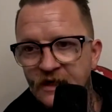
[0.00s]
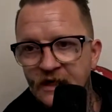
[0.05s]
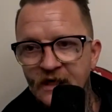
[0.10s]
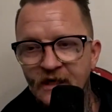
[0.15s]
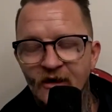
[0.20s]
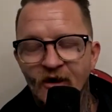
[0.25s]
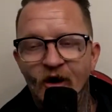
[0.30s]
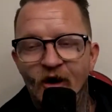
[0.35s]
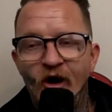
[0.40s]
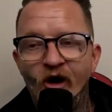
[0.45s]

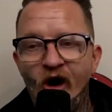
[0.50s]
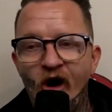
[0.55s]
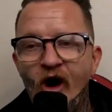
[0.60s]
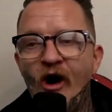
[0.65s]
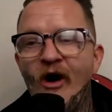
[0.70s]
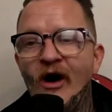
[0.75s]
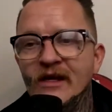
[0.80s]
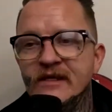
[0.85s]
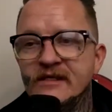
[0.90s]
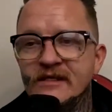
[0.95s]
All
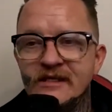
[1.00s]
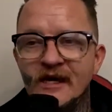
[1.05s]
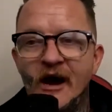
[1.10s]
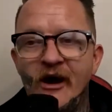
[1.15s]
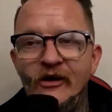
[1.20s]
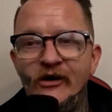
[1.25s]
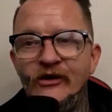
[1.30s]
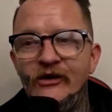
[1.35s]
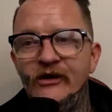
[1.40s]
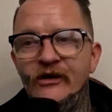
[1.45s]
right.
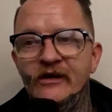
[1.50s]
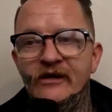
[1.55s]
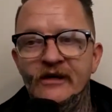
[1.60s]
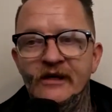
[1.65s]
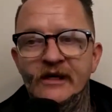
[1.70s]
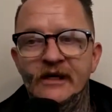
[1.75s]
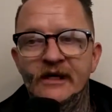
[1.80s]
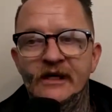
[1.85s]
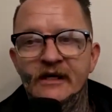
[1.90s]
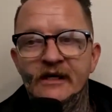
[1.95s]

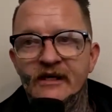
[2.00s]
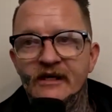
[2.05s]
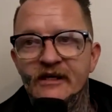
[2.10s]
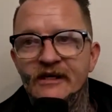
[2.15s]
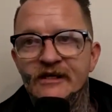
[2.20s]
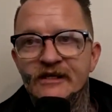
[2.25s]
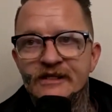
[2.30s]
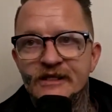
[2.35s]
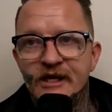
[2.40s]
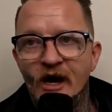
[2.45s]

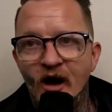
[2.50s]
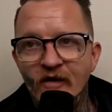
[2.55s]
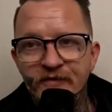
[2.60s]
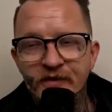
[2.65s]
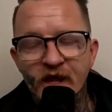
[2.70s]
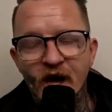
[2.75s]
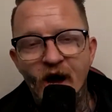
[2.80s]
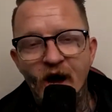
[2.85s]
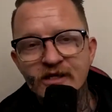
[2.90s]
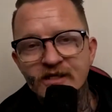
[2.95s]
So for
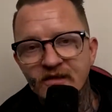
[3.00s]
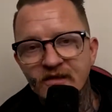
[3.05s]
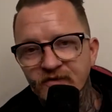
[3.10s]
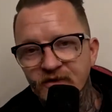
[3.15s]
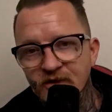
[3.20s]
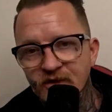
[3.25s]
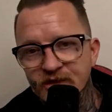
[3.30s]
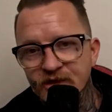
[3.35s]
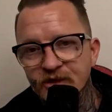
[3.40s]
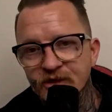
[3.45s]
those of
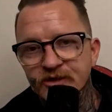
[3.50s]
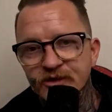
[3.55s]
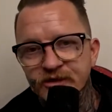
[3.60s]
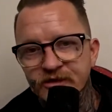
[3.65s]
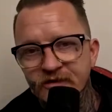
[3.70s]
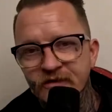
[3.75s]
you